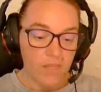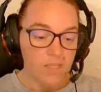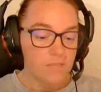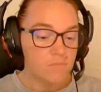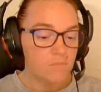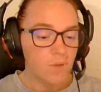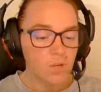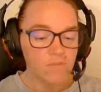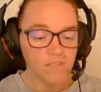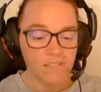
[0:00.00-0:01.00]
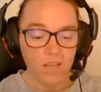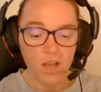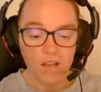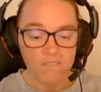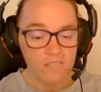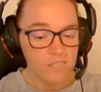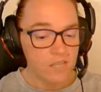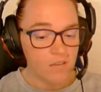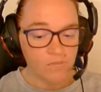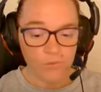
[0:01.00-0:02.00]
"It's perfectly awful
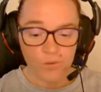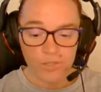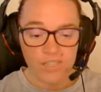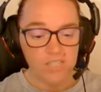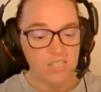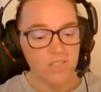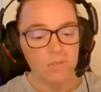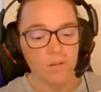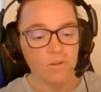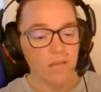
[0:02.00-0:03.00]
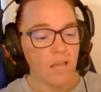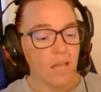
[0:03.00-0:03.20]
stuff, Marilla," she groaned.